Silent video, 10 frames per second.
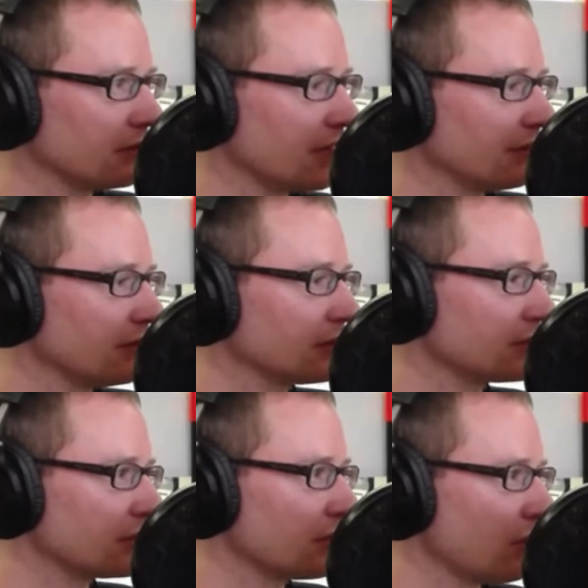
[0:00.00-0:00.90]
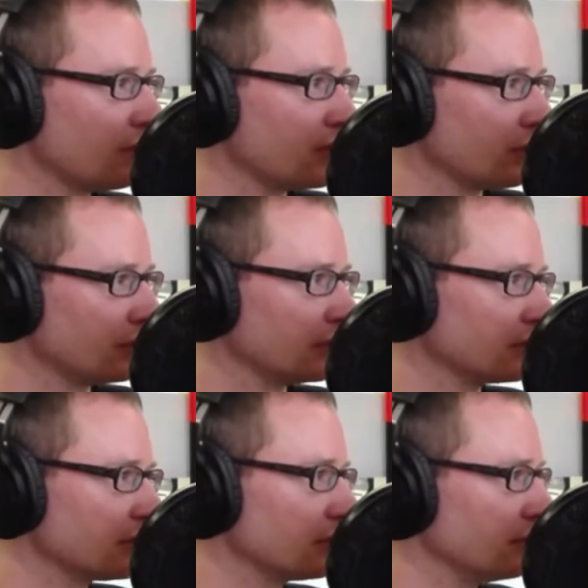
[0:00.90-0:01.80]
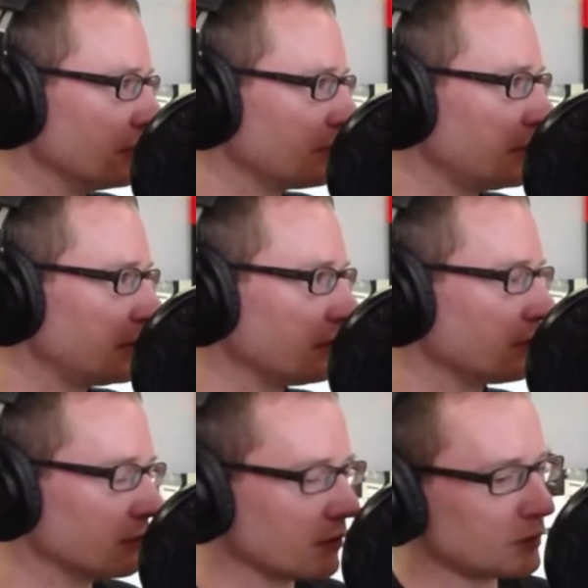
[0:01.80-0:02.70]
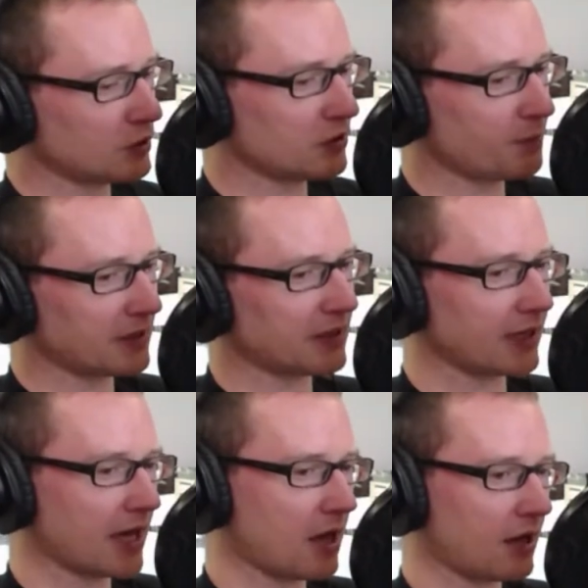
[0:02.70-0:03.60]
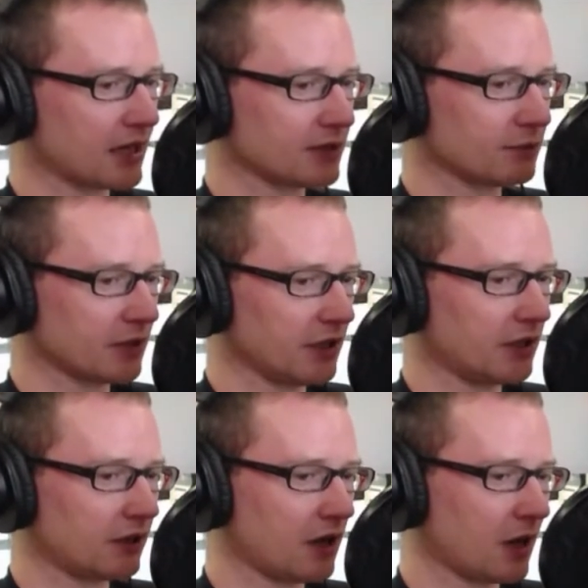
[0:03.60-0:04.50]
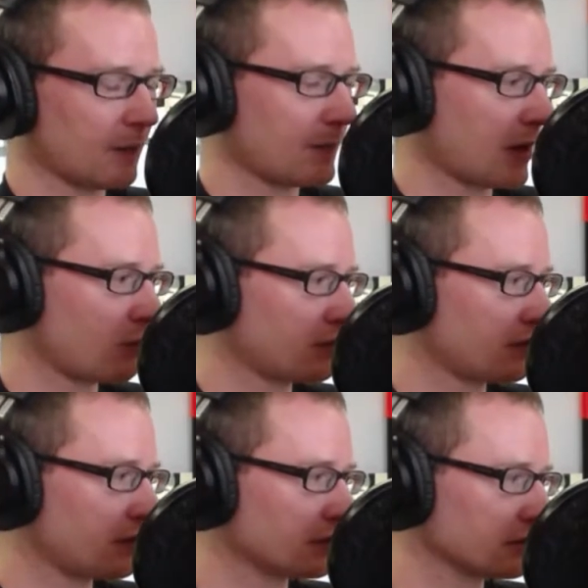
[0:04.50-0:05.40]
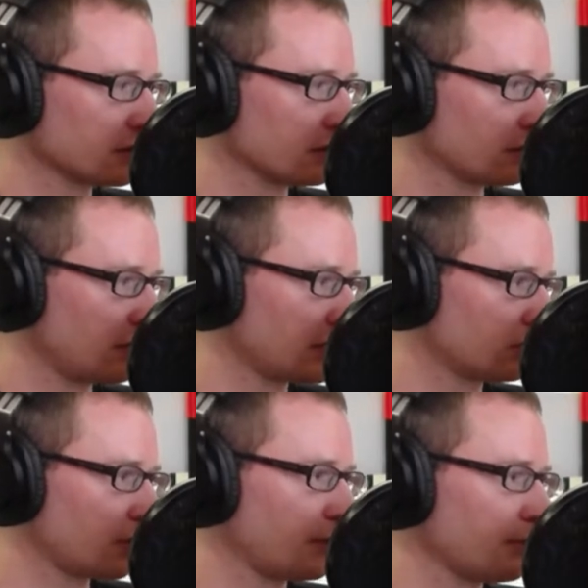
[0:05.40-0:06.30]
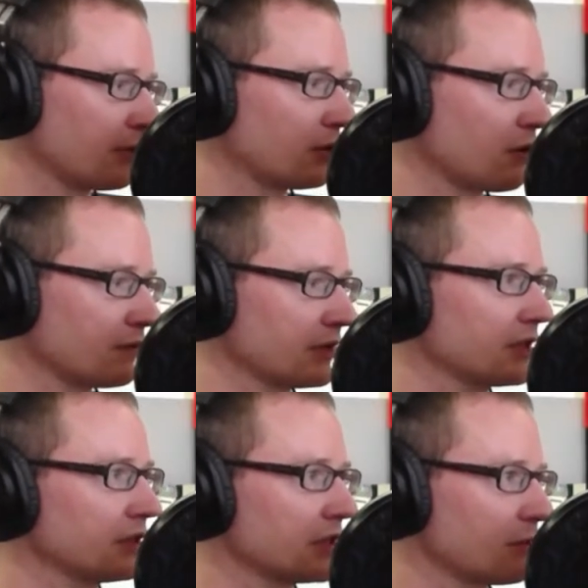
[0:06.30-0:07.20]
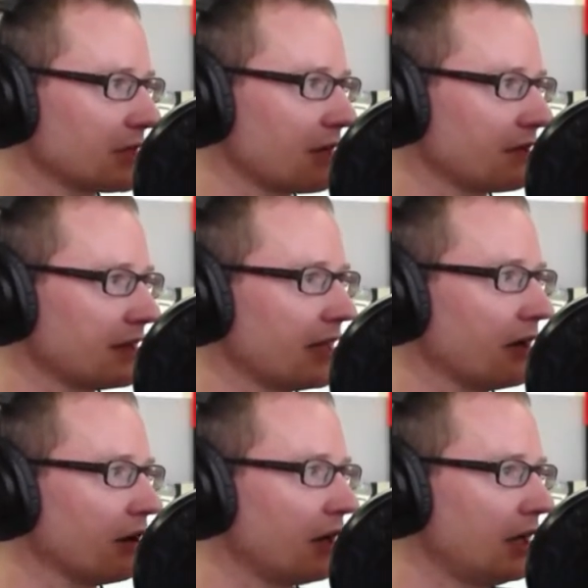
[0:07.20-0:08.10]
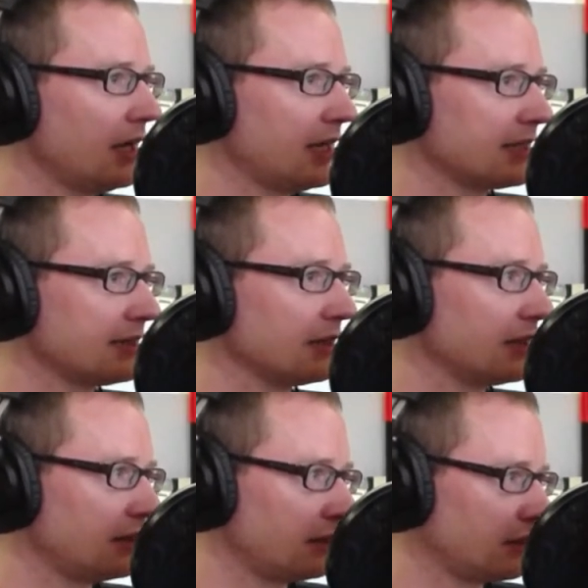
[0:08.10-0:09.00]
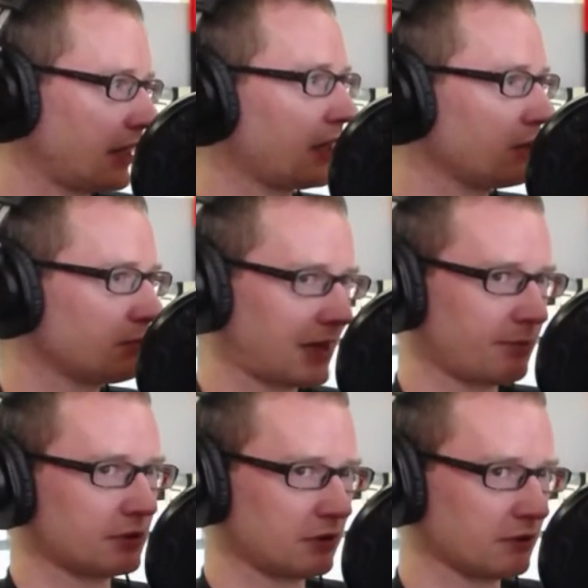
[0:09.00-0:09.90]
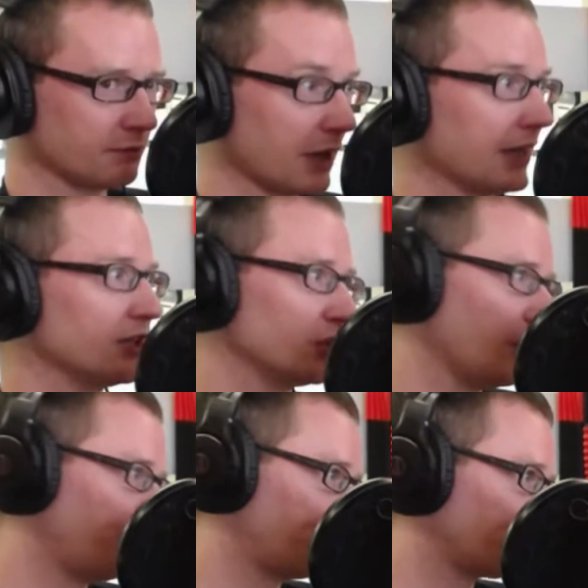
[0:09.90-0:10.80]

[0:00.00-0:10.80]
the diversity of the audiences that you're speaking to. So I was just up in KL last week, and one of the things that really struck me about the conversations I was having there is that KL, capital of Malaysia,